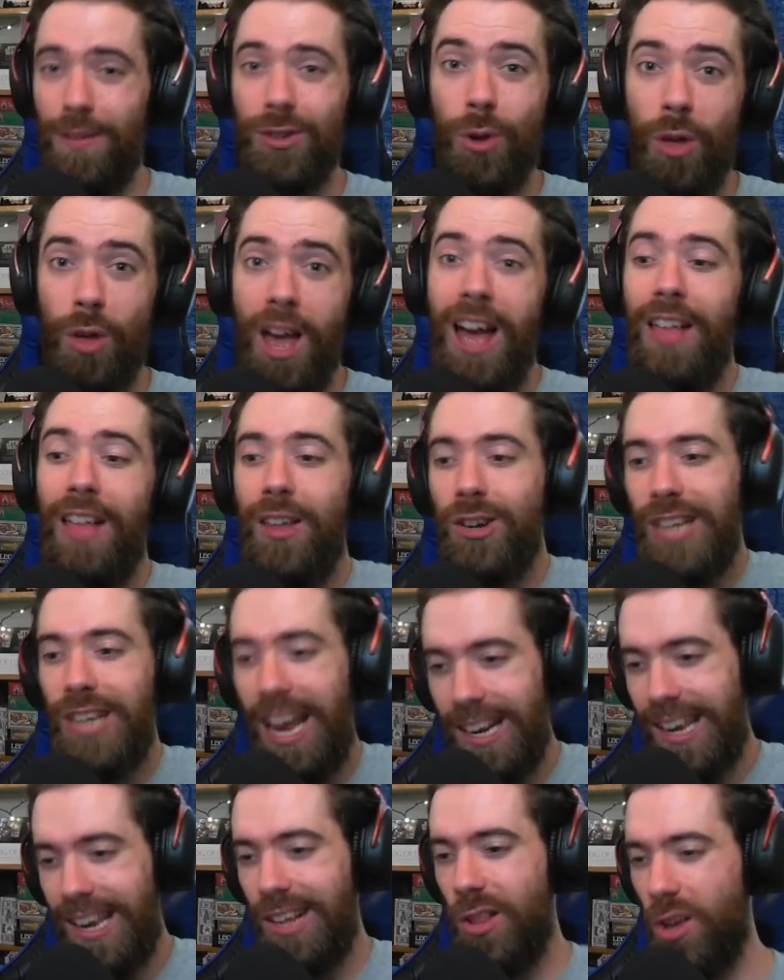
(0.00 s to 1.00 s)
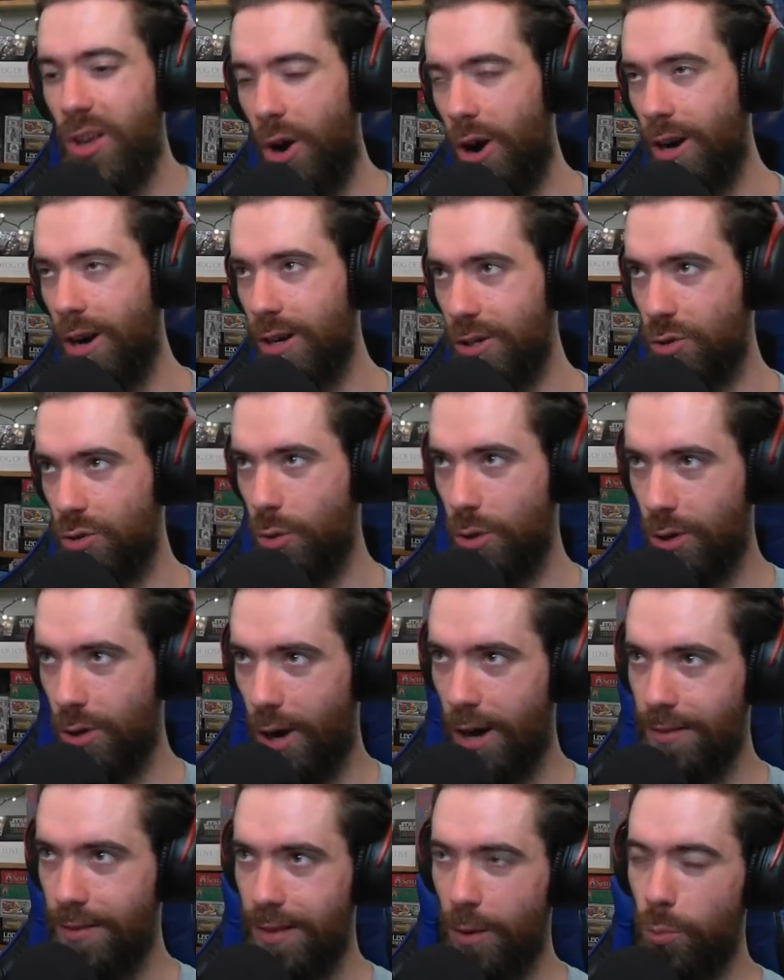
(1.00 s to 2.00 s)
So there technically are control
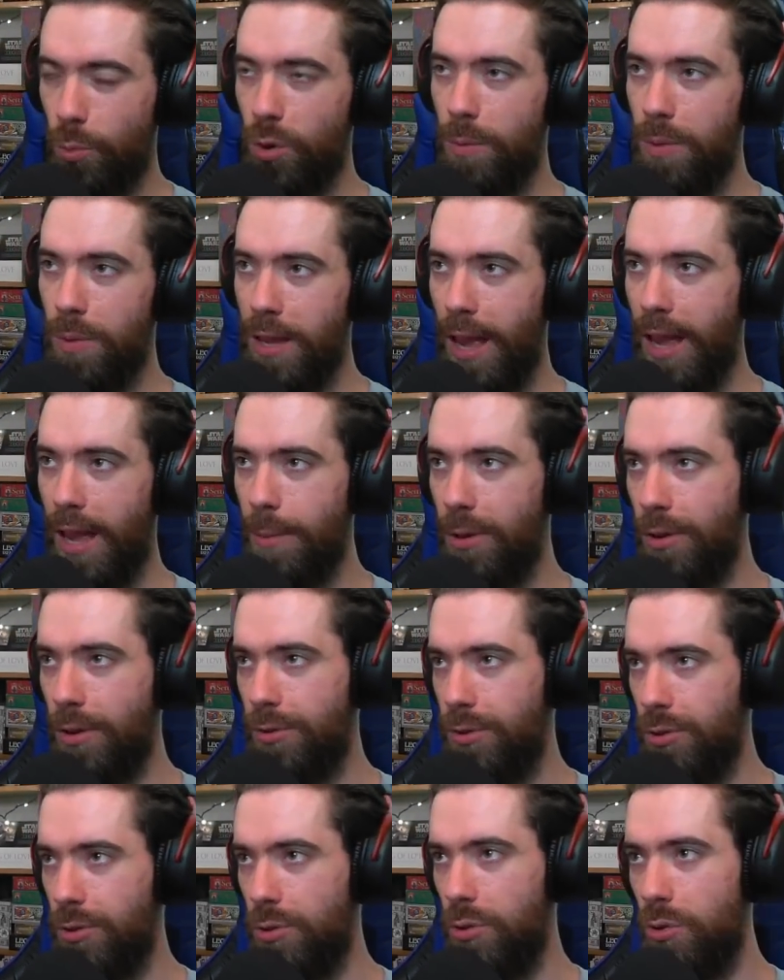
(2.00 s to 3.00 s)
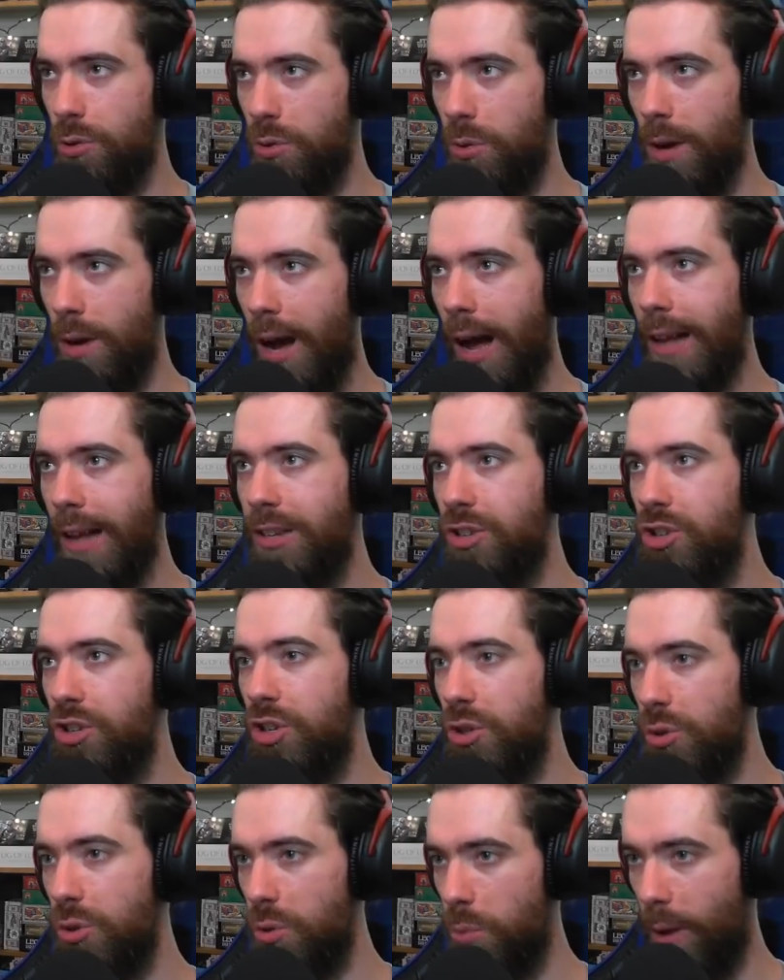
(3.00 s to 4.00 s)
cards that would be able to
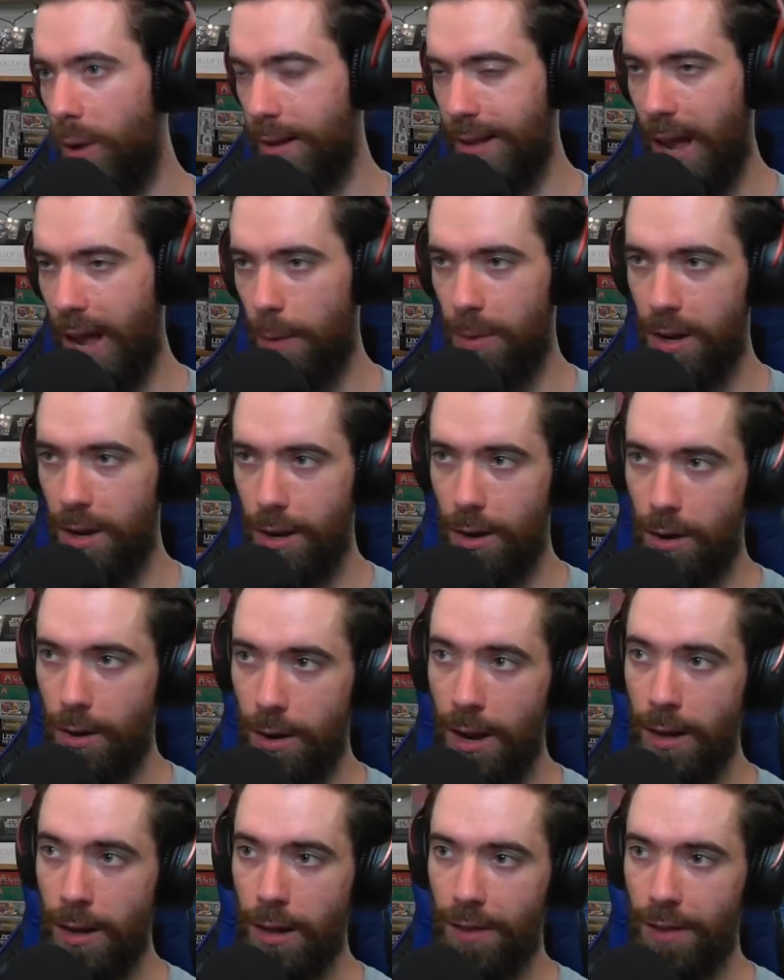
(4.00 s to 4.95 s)
undo what is happening here.